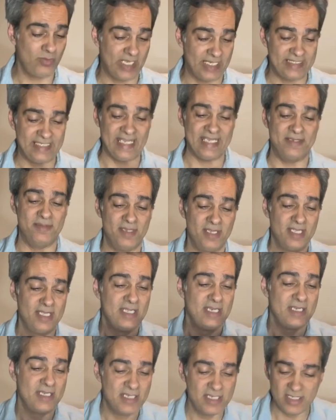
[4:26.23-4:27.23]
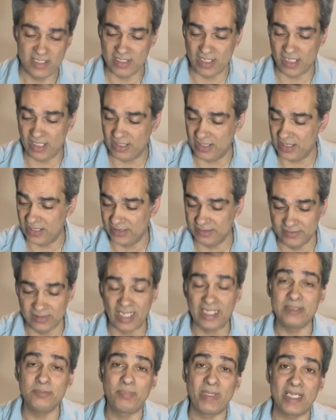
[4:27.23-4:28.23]
Again, uh,
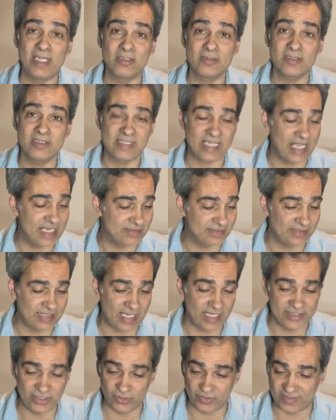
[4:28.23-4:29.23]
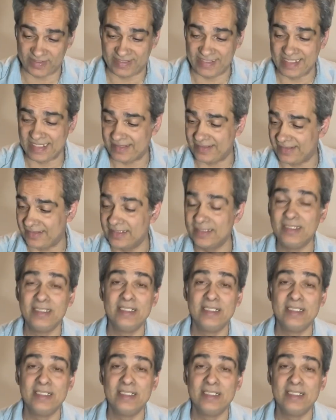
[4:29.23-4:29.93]
nine pounds as, it, as you see it,